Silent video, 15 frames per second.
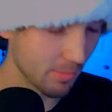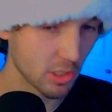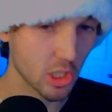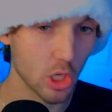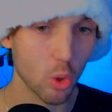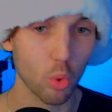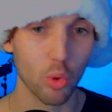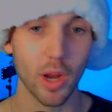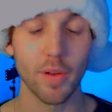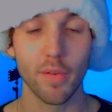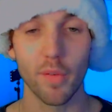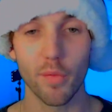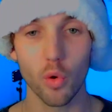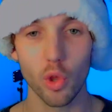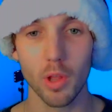so grateful
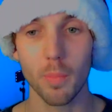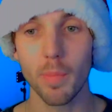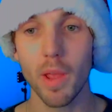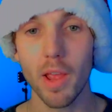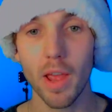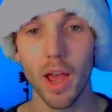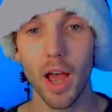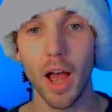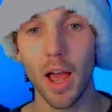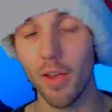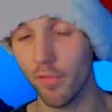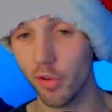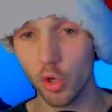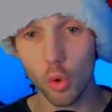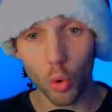for them. Uh,
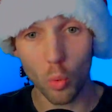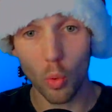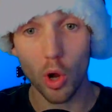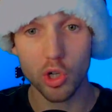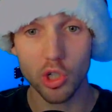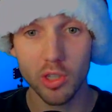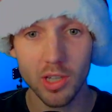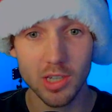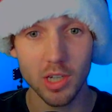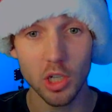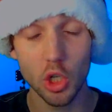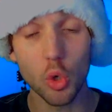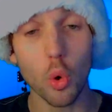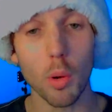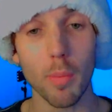if you are watching this and
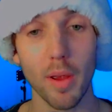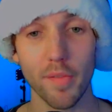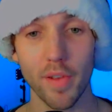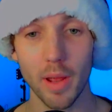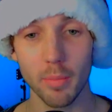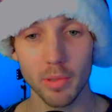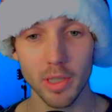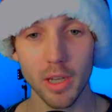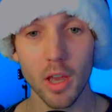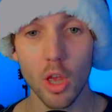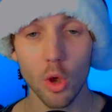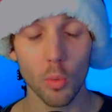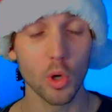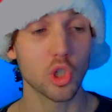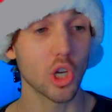you are my family,
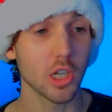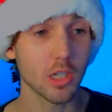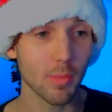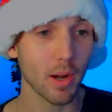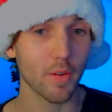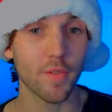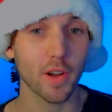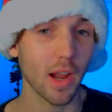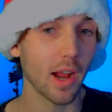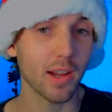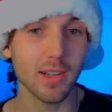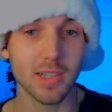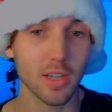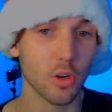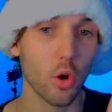which, as a matter of fact, I
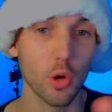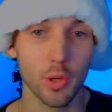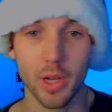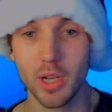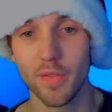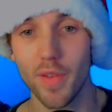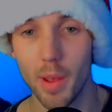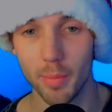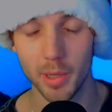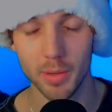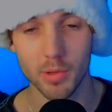consider all you guys family.